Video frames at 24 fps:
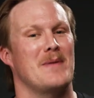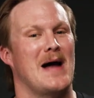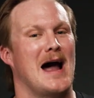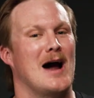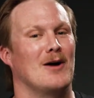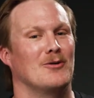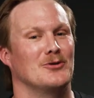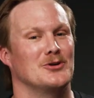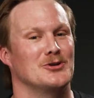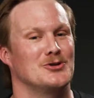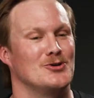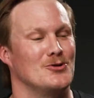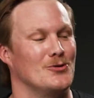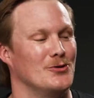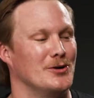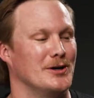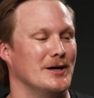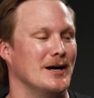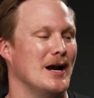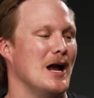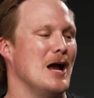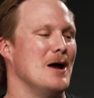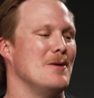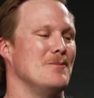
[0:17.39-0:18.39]
power
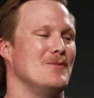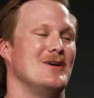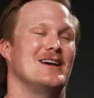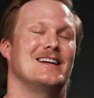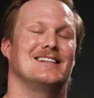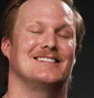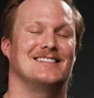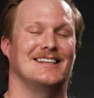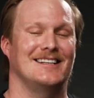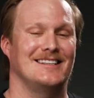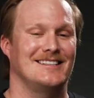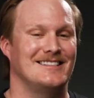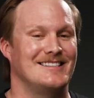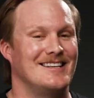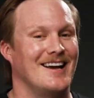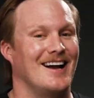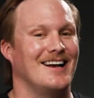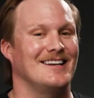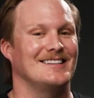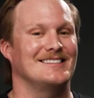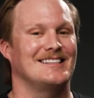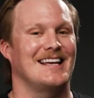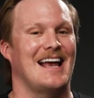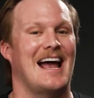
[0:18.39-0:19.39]
shooter because it
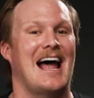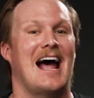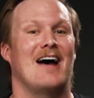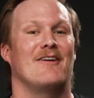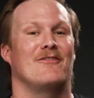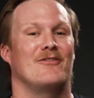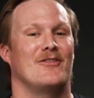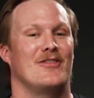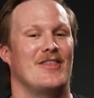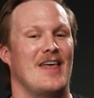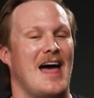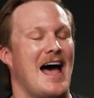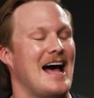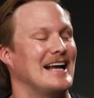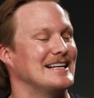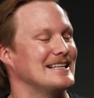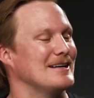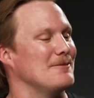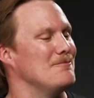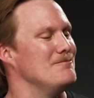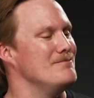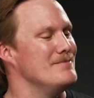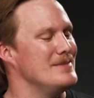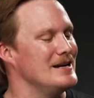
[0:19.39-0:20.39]
does have that
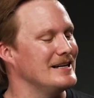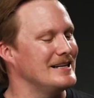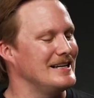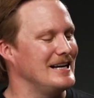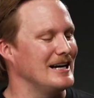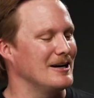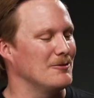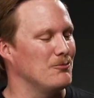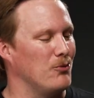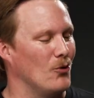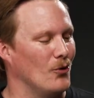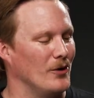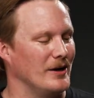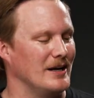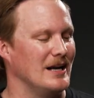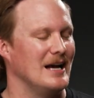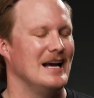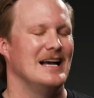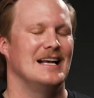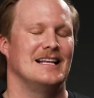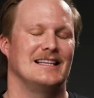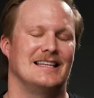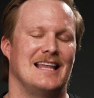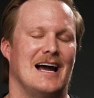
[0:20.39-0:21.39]
mid kick point
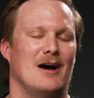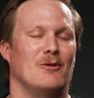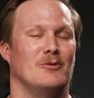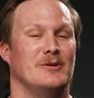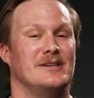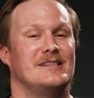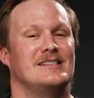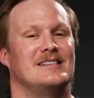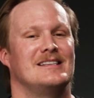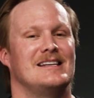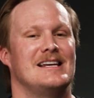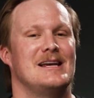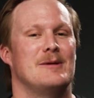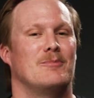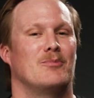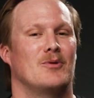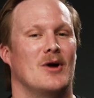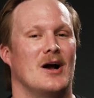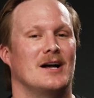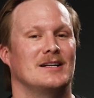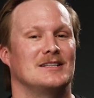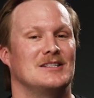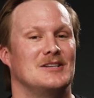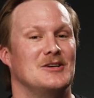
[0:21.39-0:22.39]
that we see
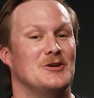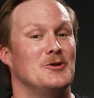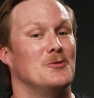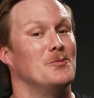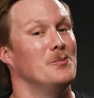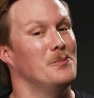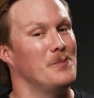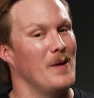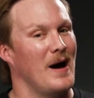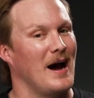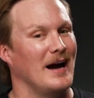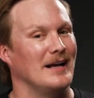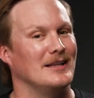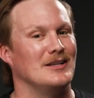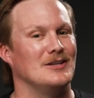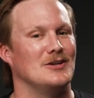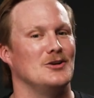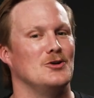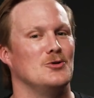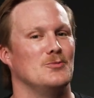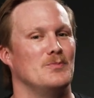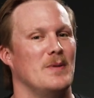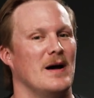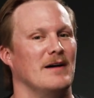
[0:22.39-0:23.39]
brought to you by the
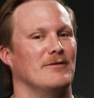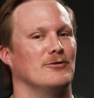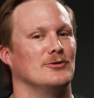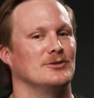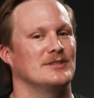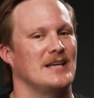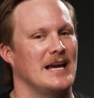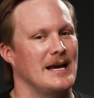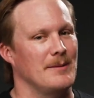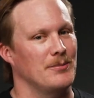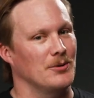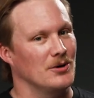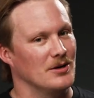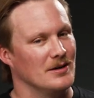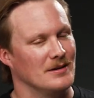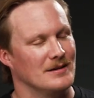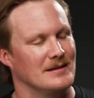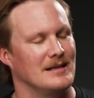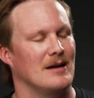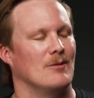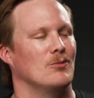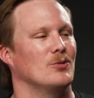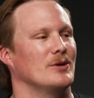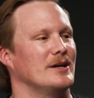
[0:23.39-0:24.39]
new Bevel Taper
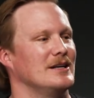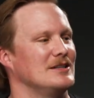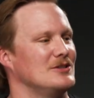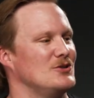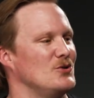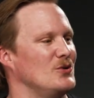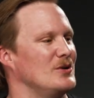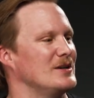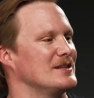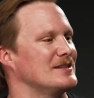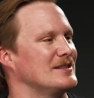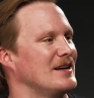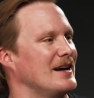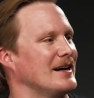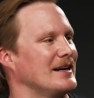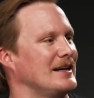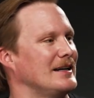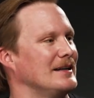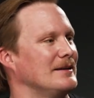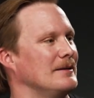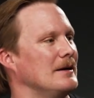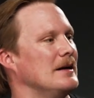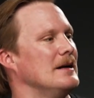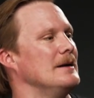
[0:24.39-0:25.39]
that we'll get to in a
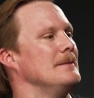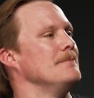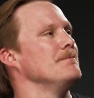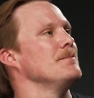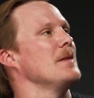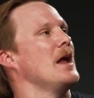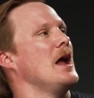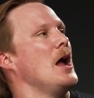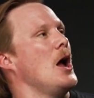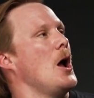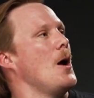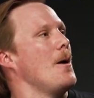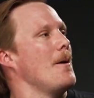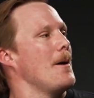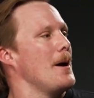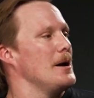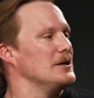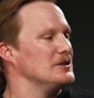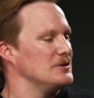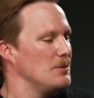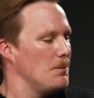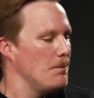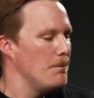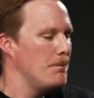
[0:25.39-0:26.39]
second.
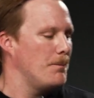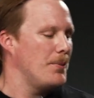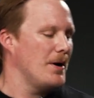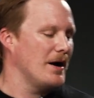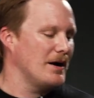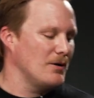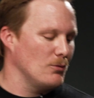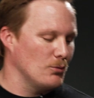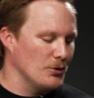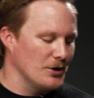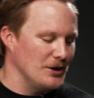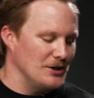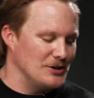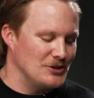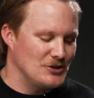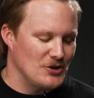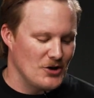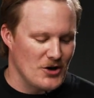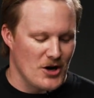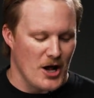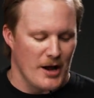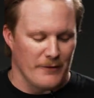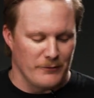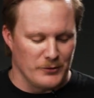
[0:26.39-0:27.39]
But we're gonna
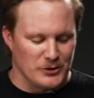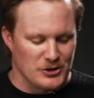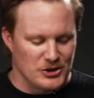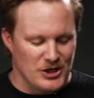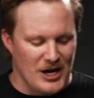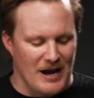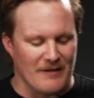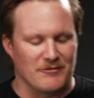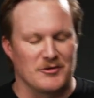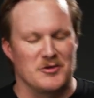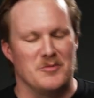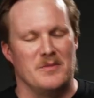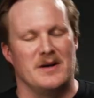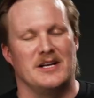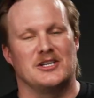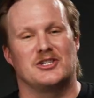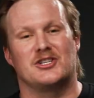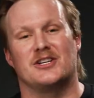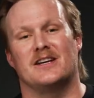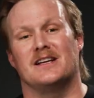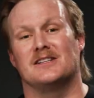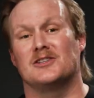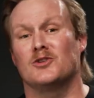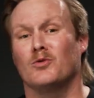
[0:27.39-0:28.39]
start off with shaft
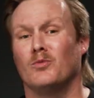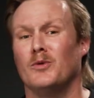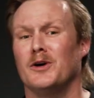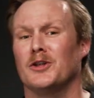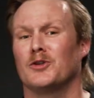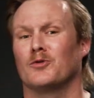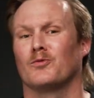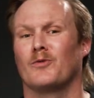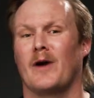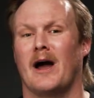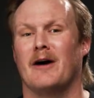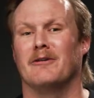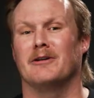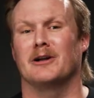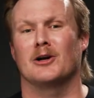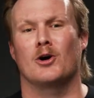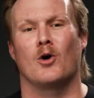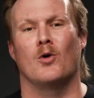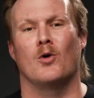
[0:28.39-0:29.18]
dimensions with rounded